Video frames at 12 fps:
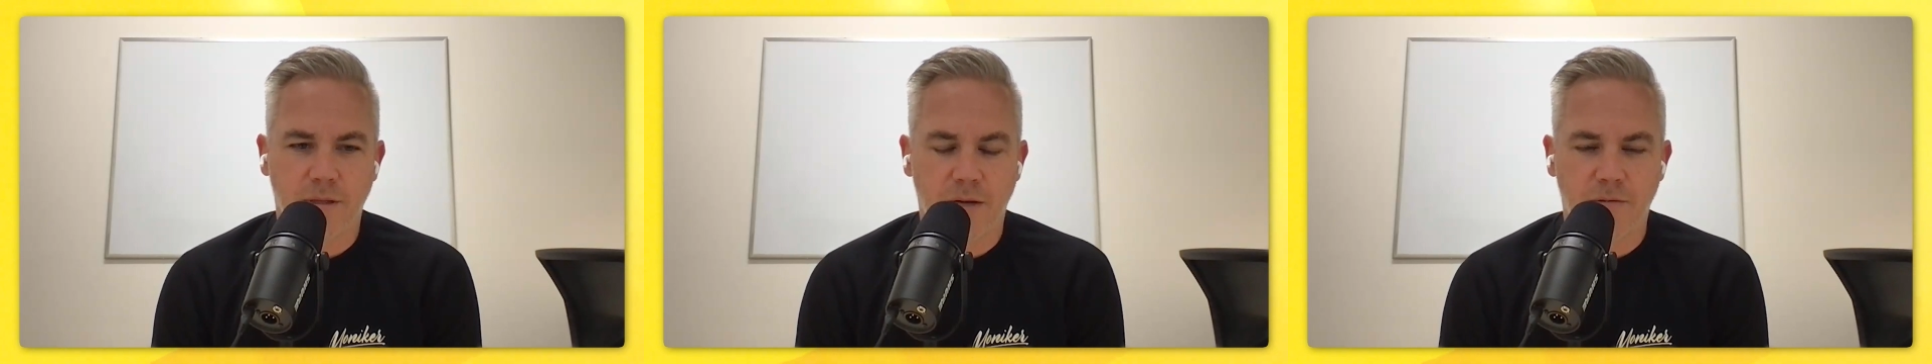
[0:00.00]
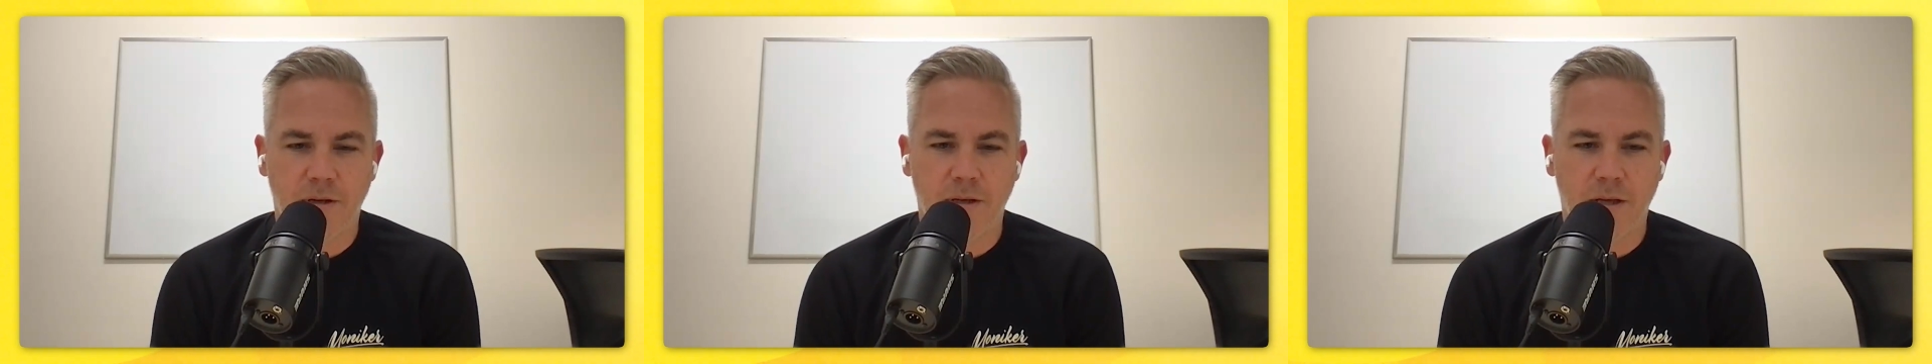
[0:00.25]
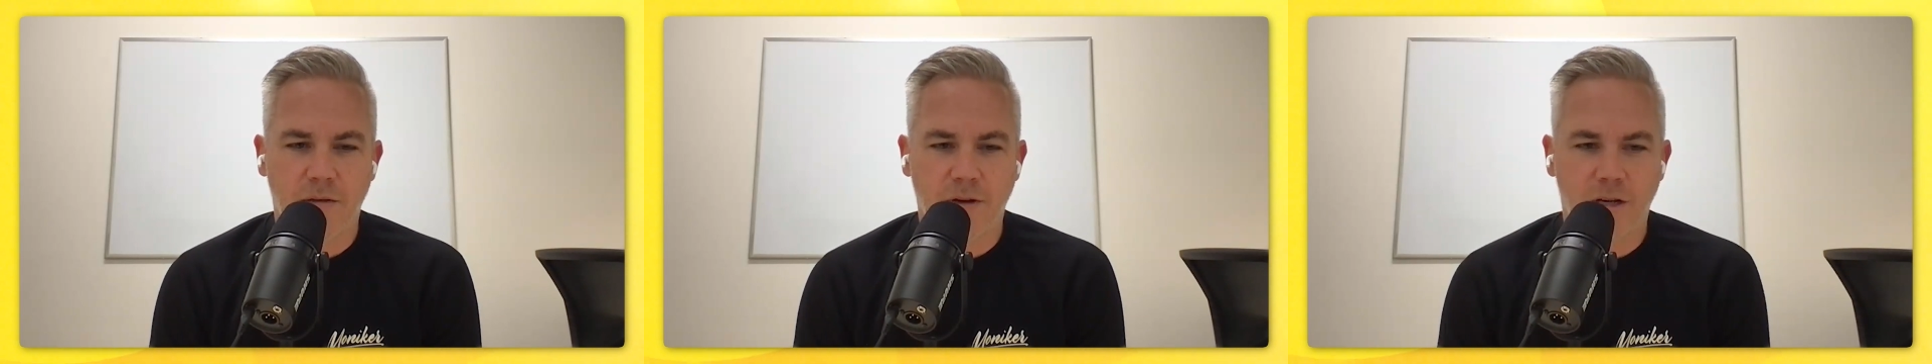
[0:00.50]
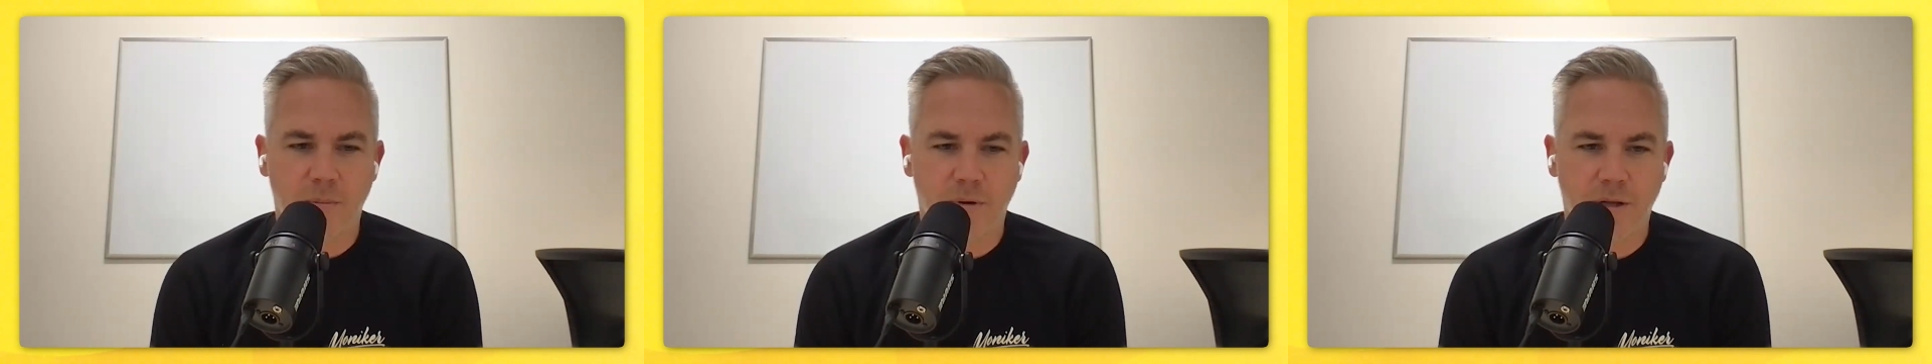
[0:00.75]

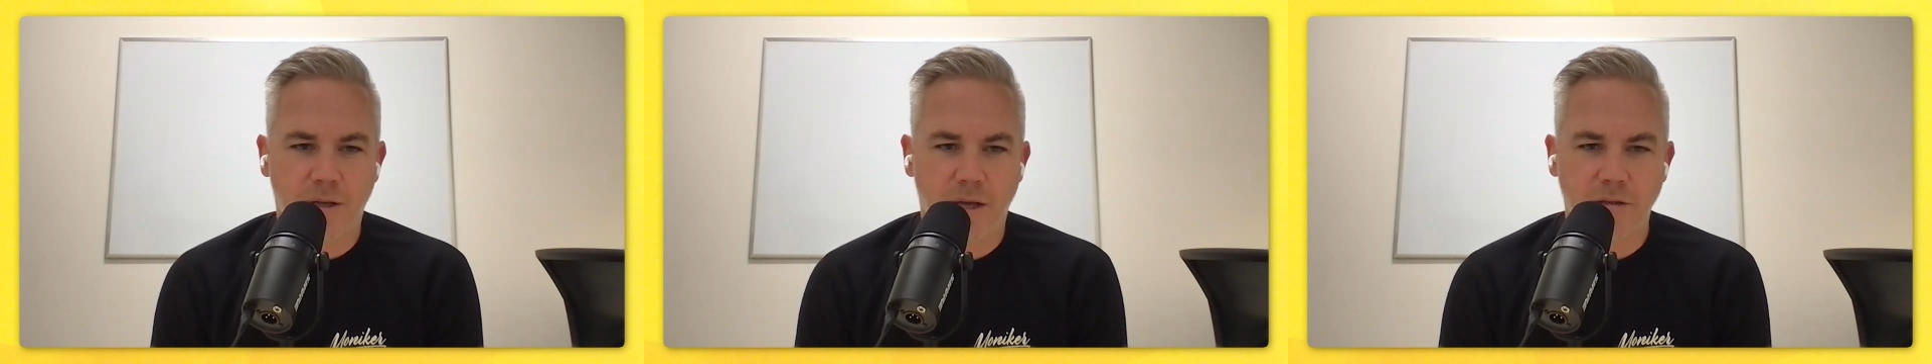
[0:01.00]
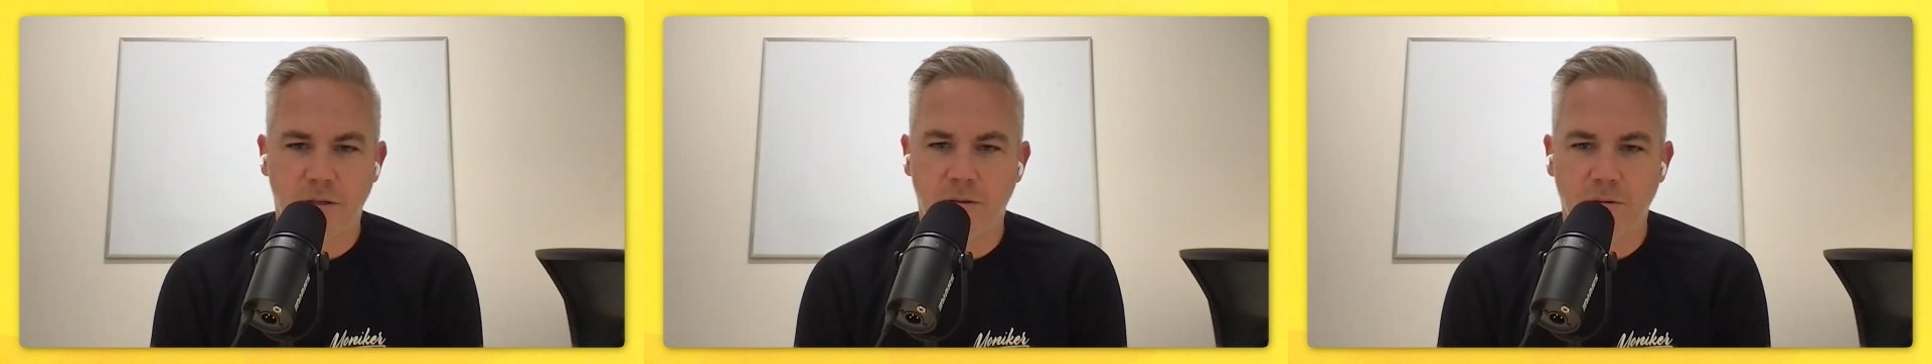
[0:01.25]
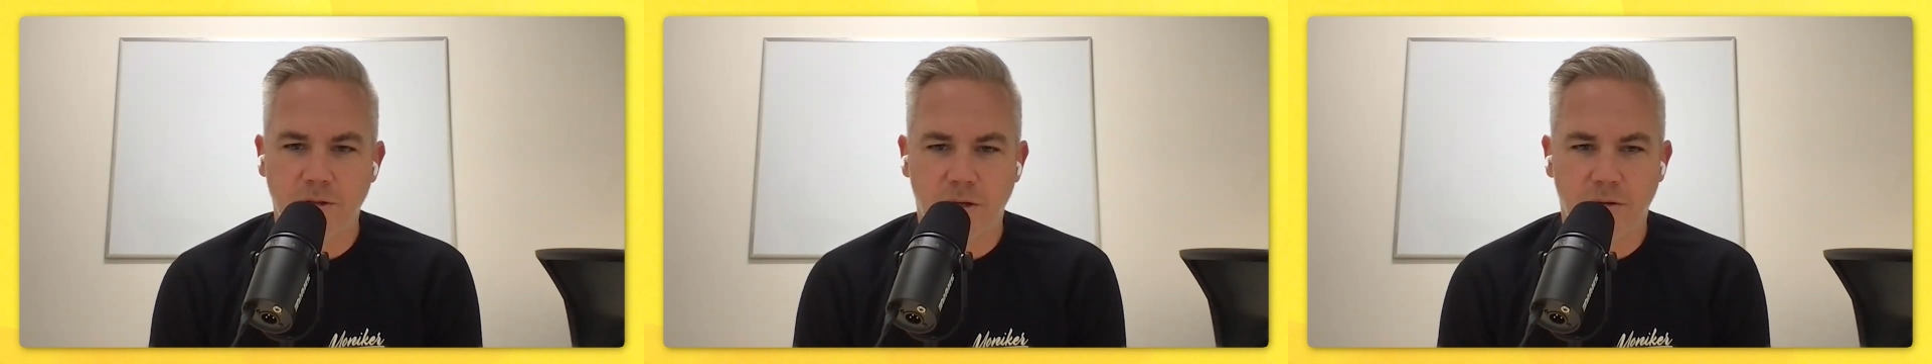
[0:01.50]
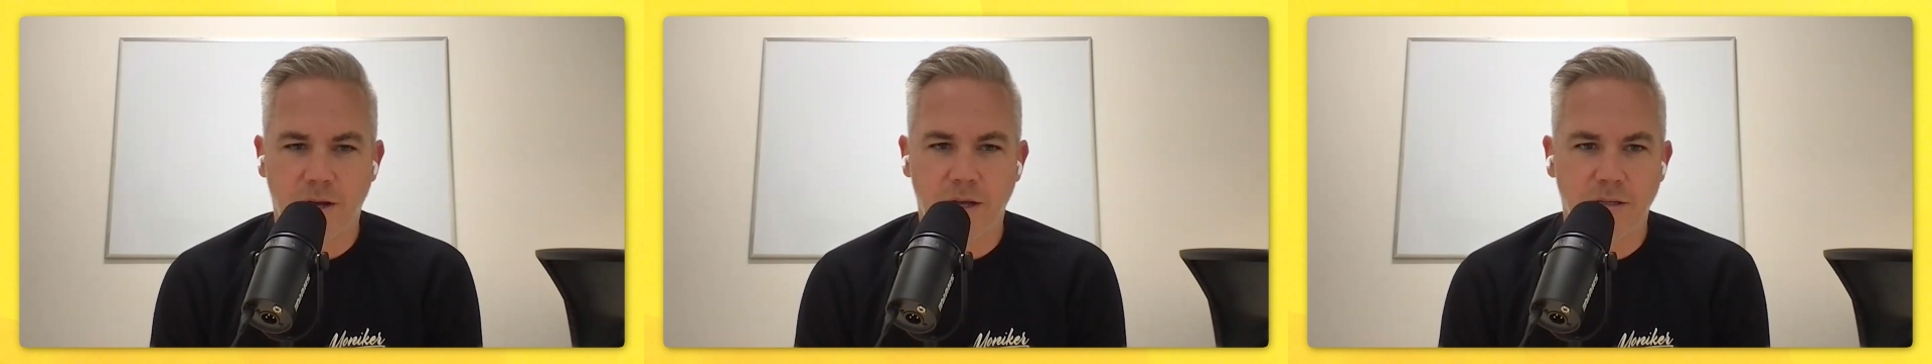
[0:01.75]
every company has a
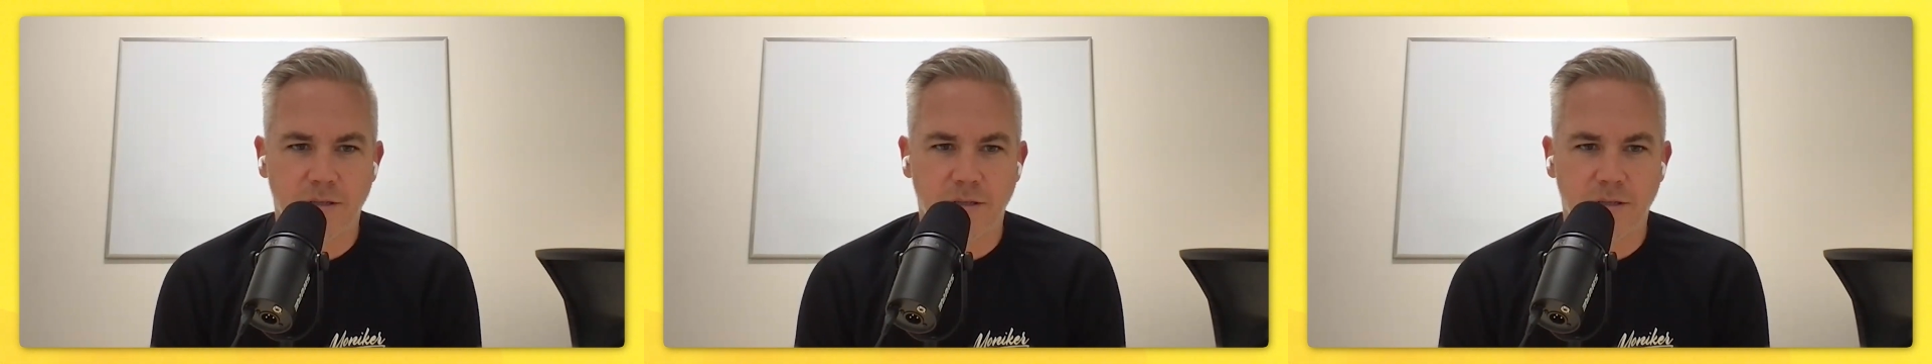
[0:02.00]
culture, right?